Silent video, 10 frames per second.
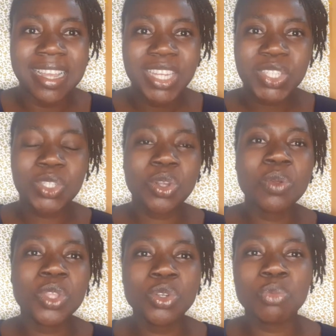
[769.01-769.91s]
She
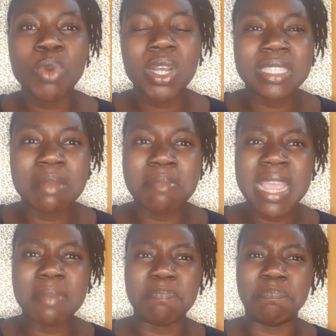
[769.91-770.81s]
sold those books and
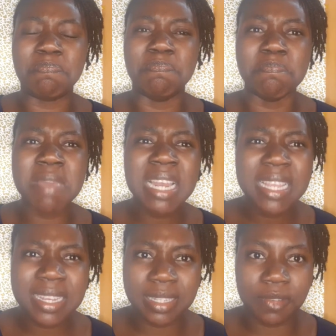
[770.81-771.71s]
made
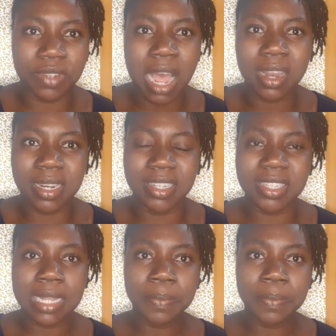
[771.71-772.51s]
millions of dollars.